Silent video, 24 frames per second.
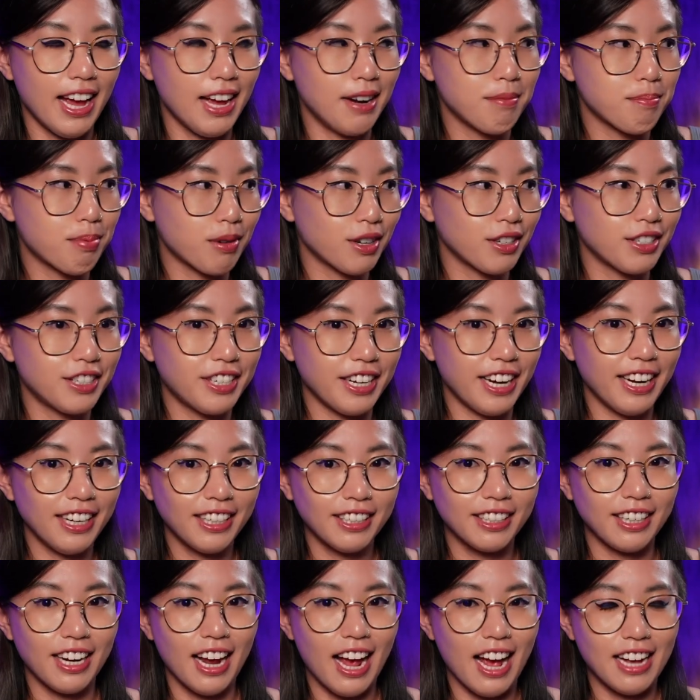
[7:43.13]
Predict,
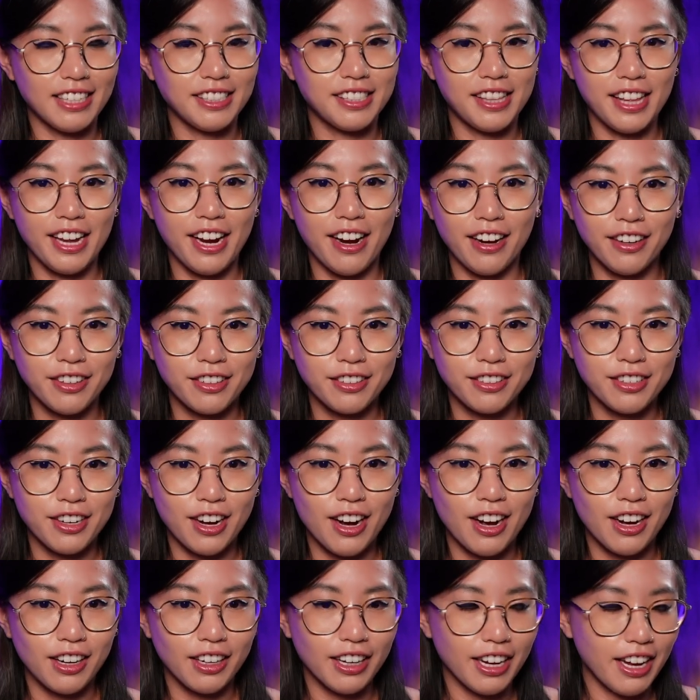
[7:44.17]
as the
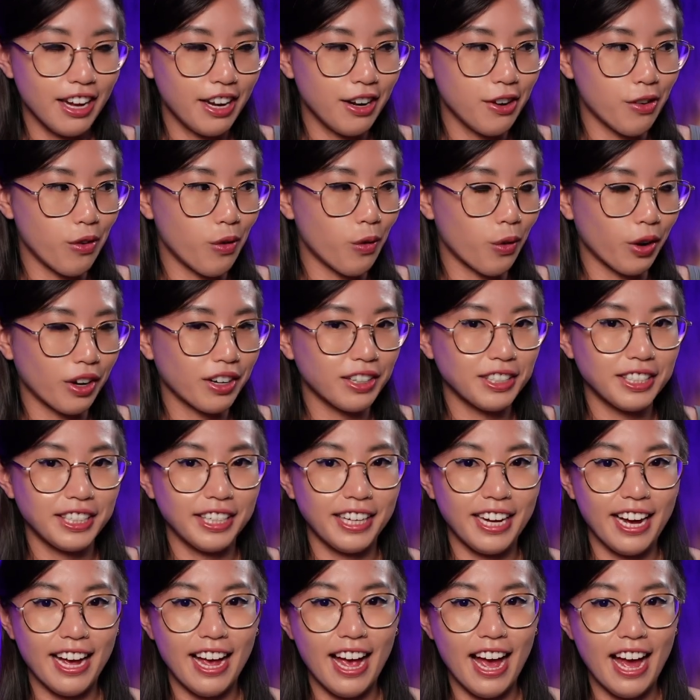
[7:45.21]
underdog, in order to
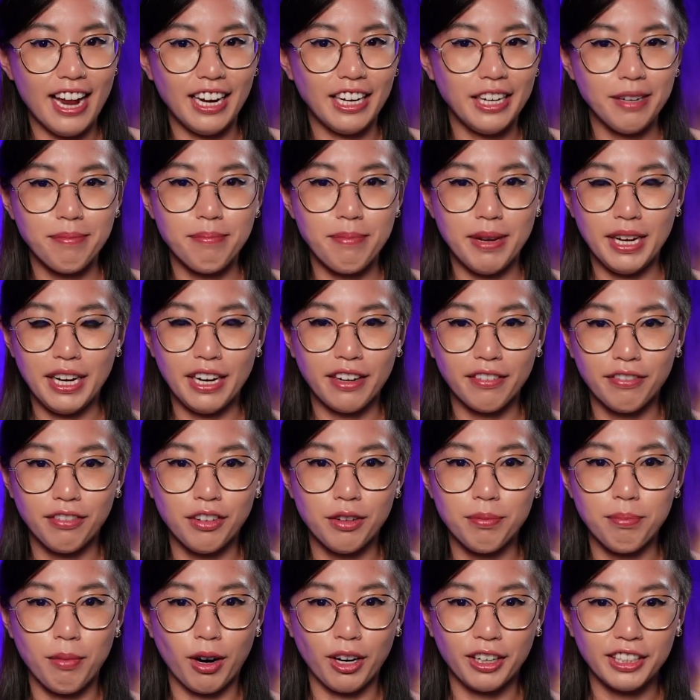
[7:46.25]
get any meaningful
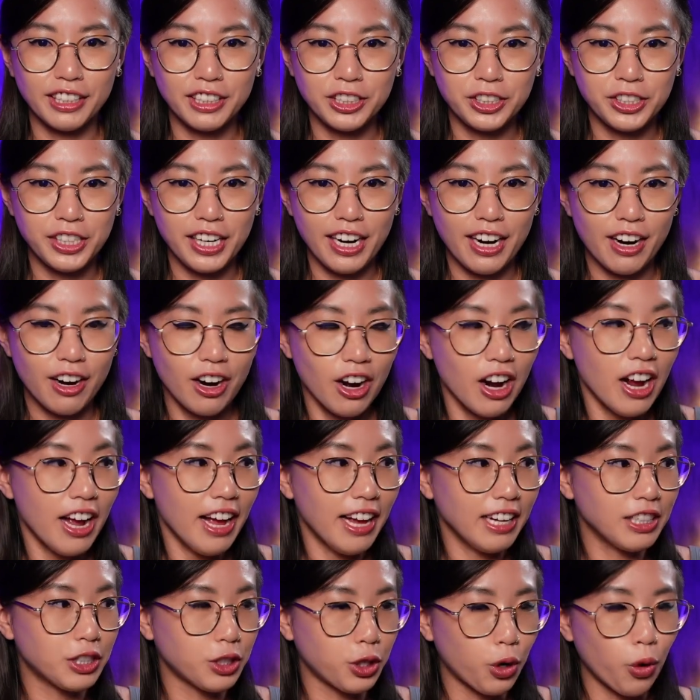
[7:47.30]
market share,
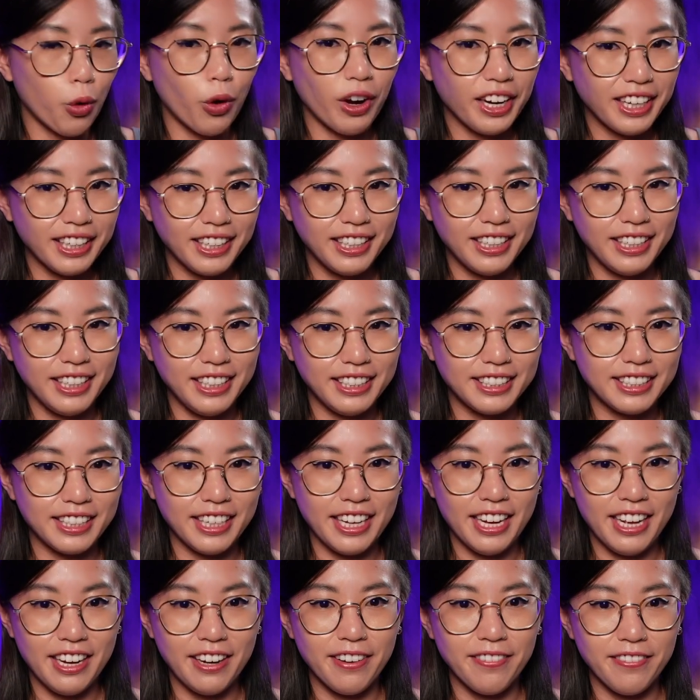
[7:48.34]
is going to need to
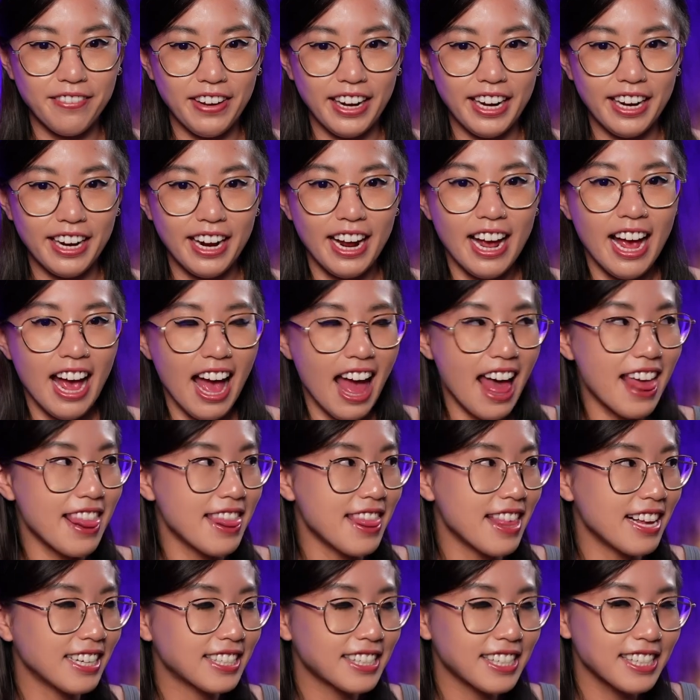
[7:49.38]
innovate. And
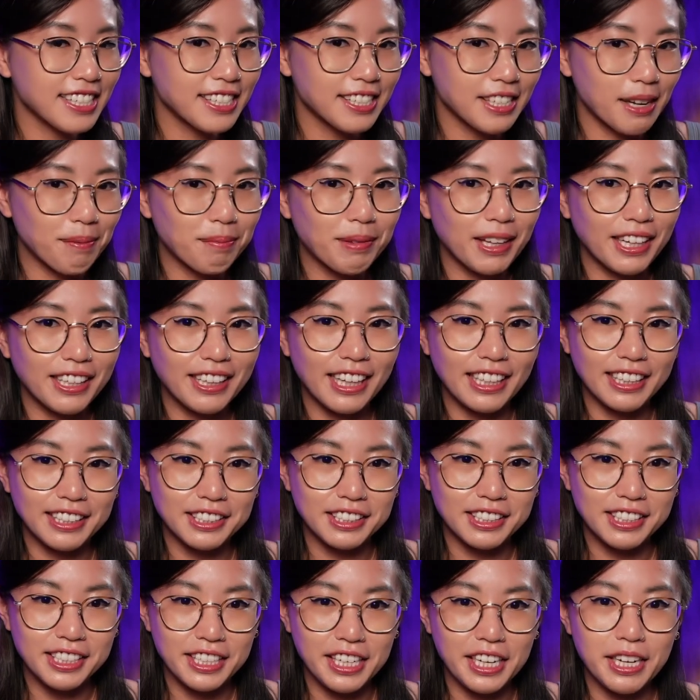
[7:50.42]
this is something that the
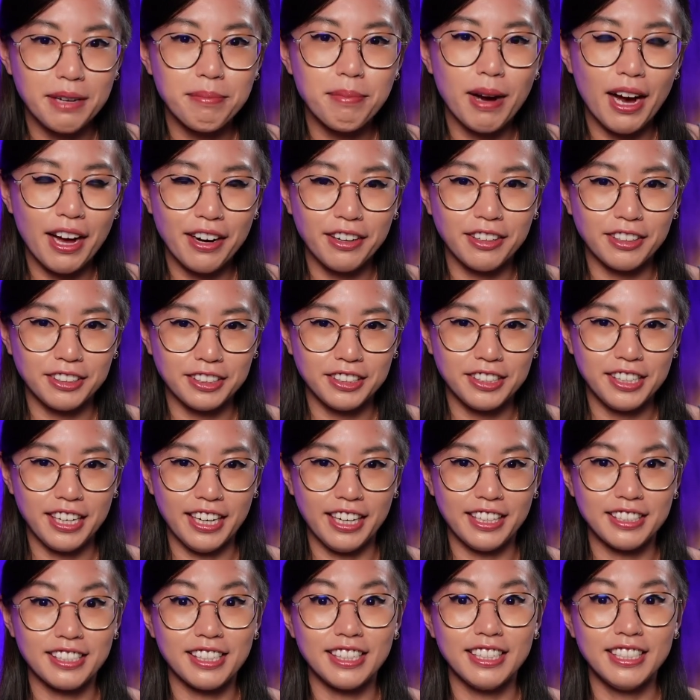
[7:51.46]
team
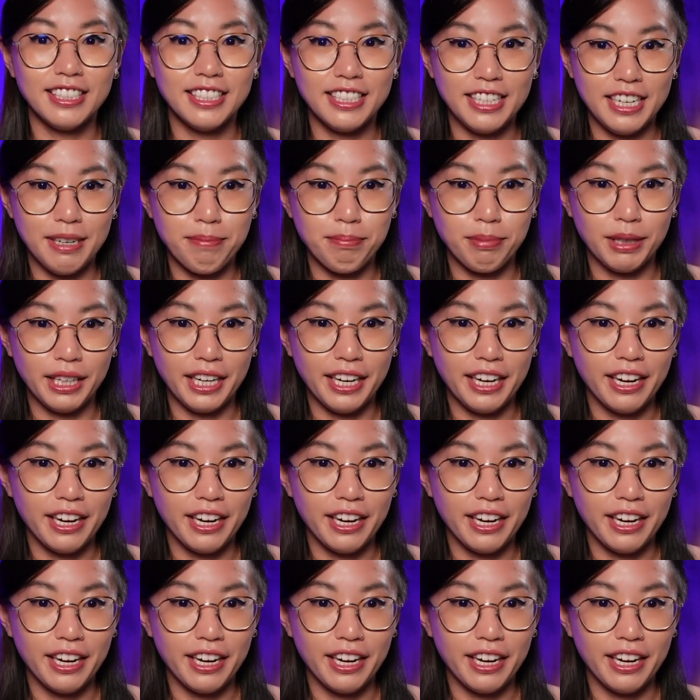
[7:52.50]
understands deeply.